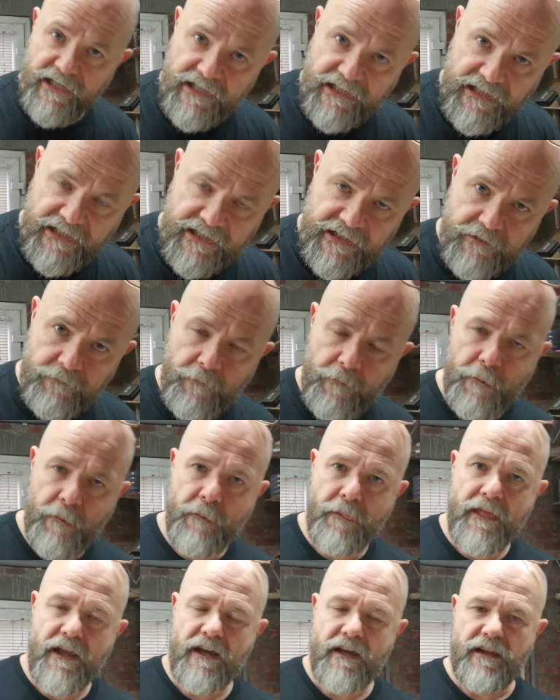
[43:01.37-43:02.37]
in again.
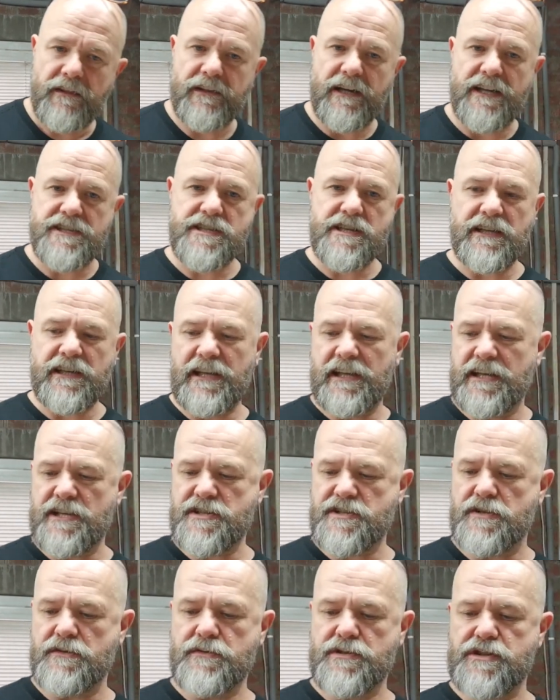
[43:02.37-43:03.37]
That's in
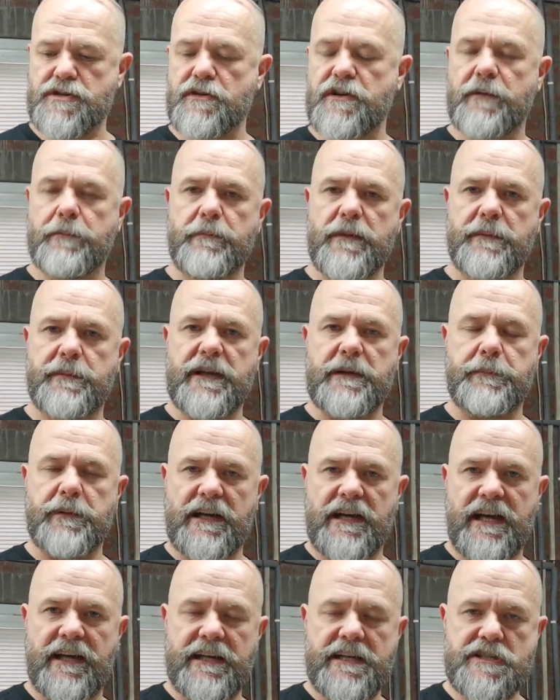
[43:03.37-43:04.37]
case there's sort of maybe
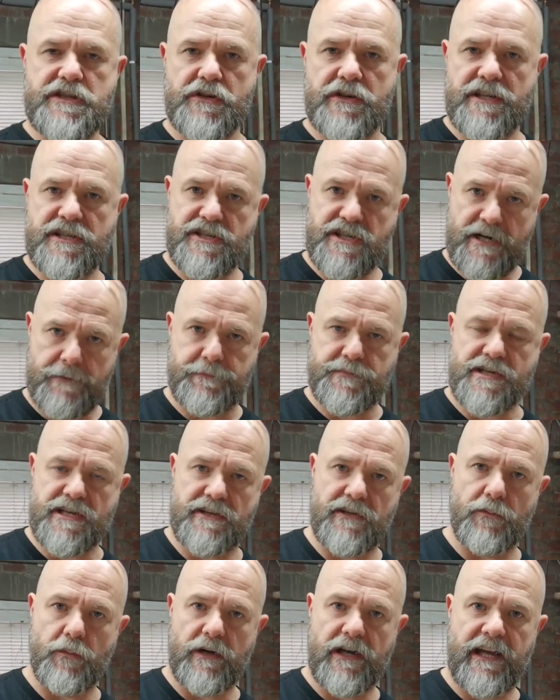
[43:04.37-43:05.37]
been any sort of chips
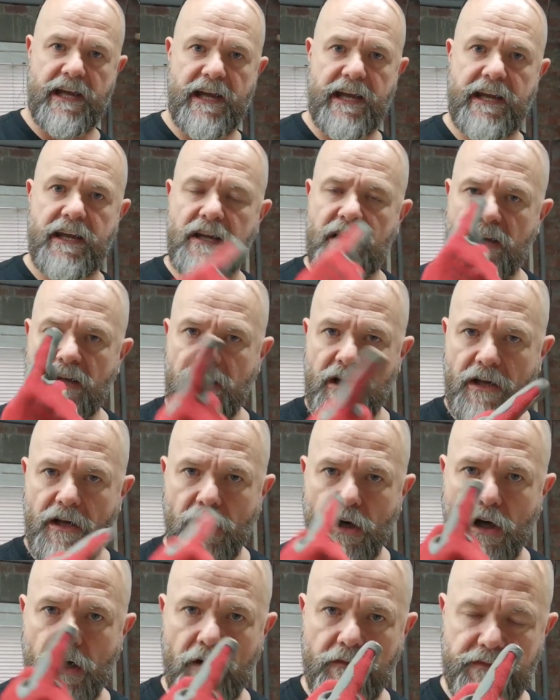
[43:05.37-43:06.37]
in the way
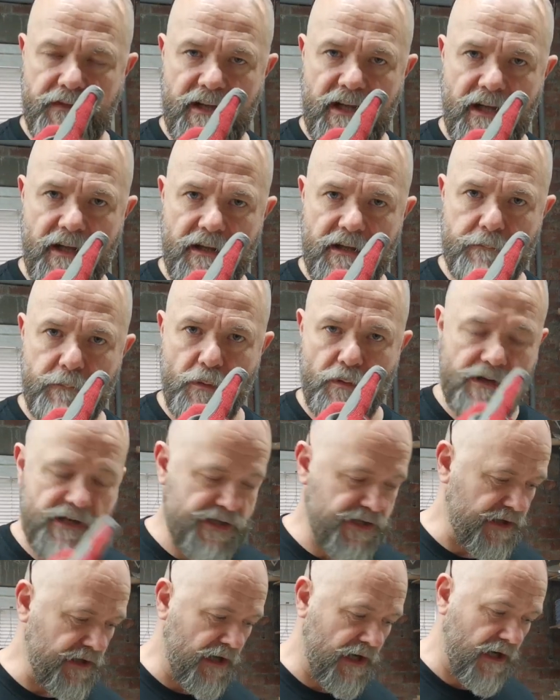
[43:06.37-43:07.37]
of the
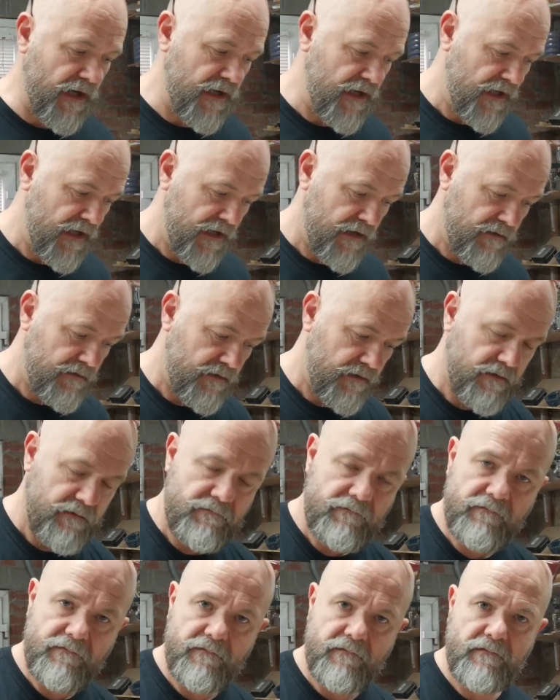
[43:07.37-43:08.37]
mortise there.
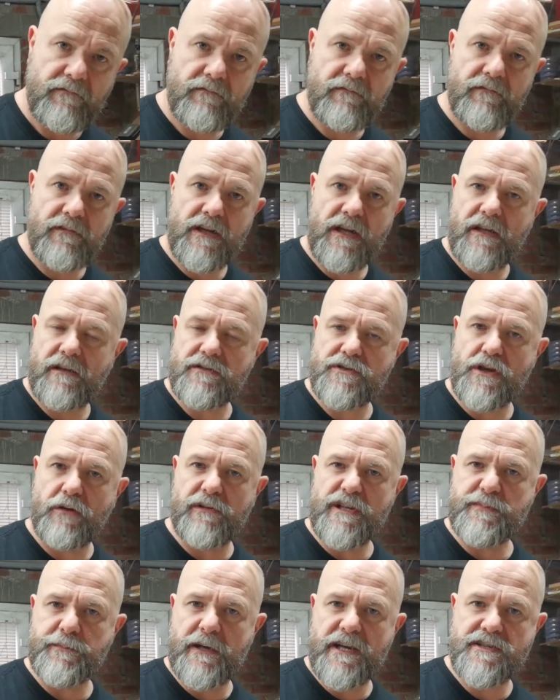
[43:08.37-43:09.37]
It's
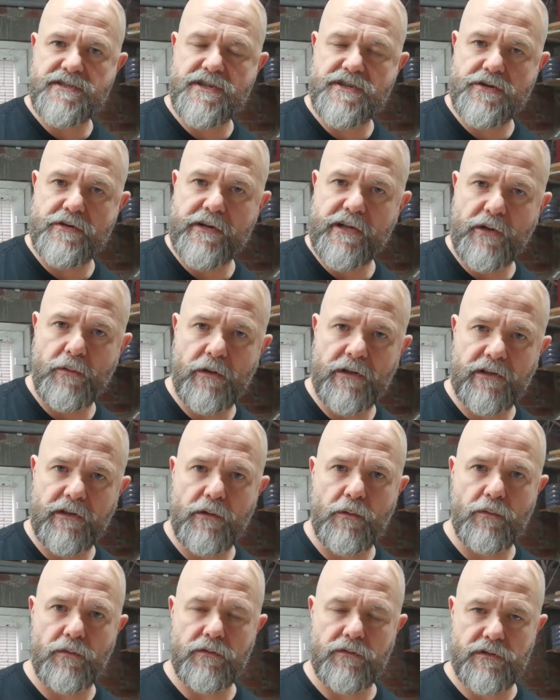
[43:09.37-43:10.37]
always best to sort of go in
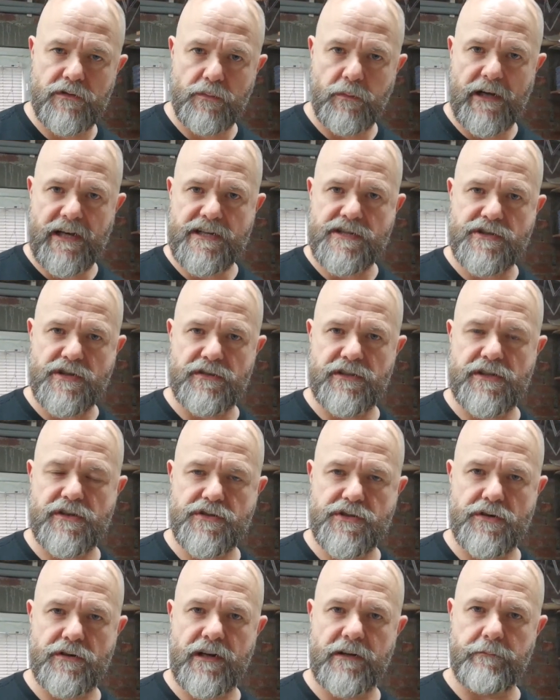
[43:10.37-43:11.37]
twice so that
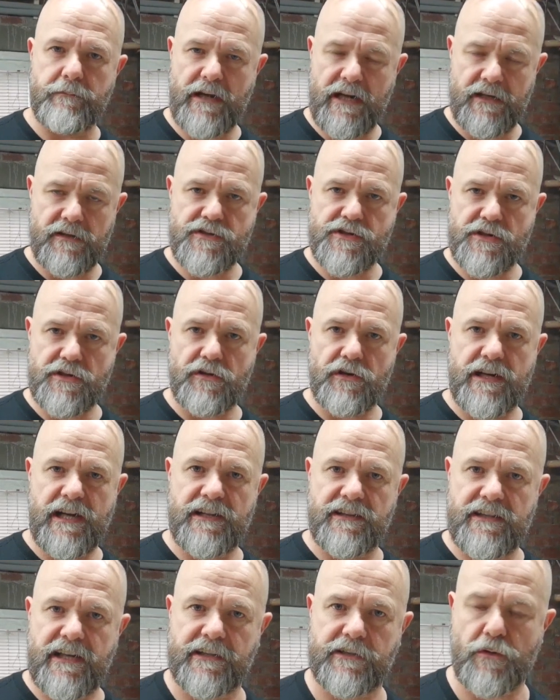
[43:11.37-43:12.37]
you're sort of making sure you're
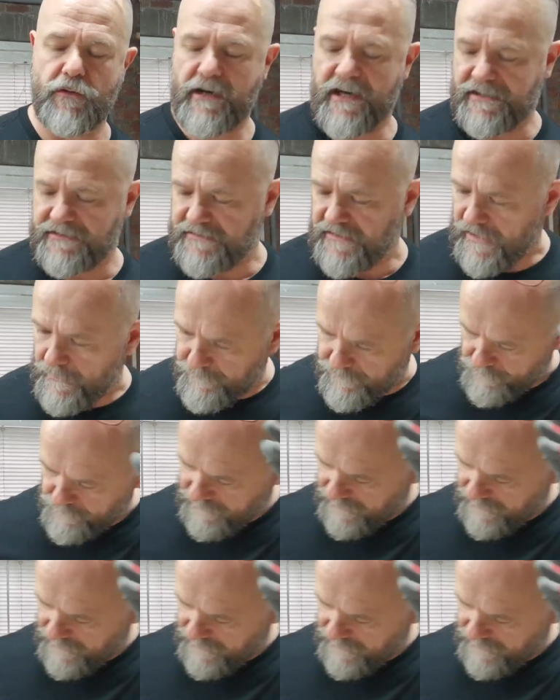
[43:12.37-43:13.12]
getting that correct depth,